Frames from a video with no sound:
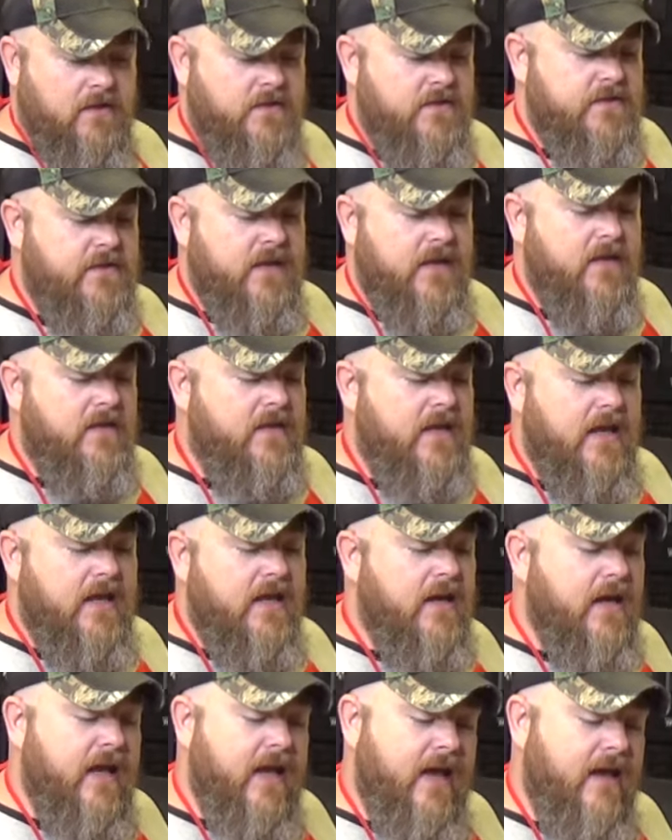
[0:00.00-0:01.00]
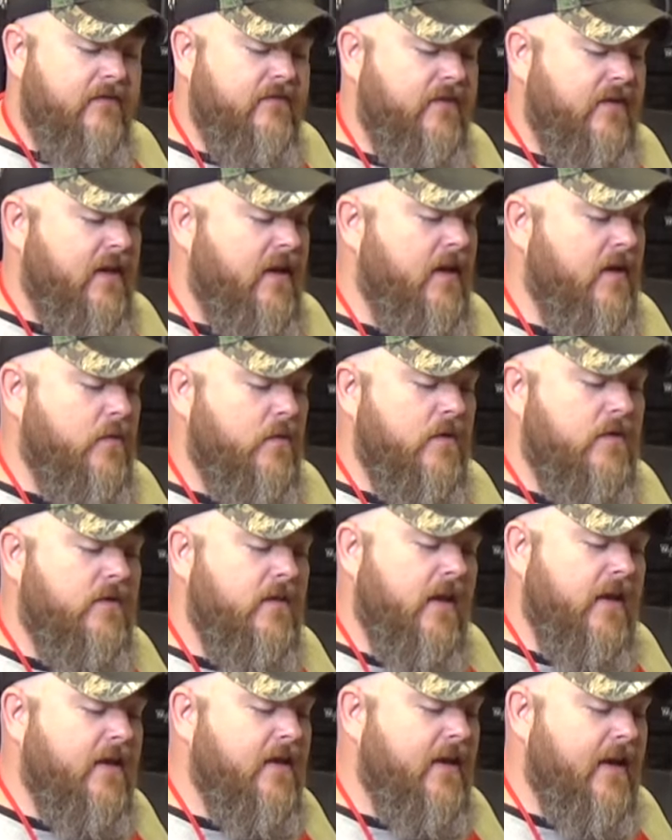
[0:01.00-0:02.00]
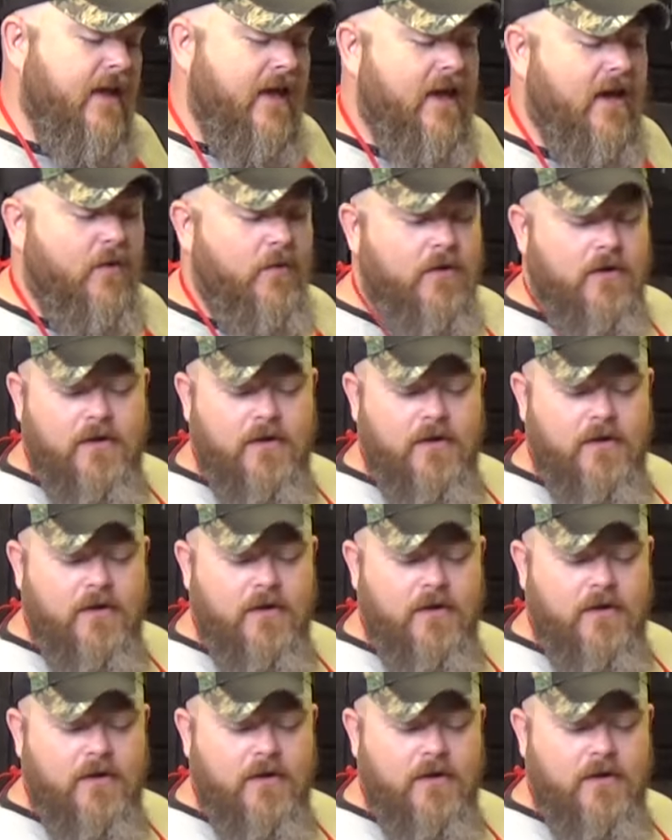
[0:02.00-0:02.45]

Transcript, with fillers: Instead of taking a half a day, it would have taken an hour.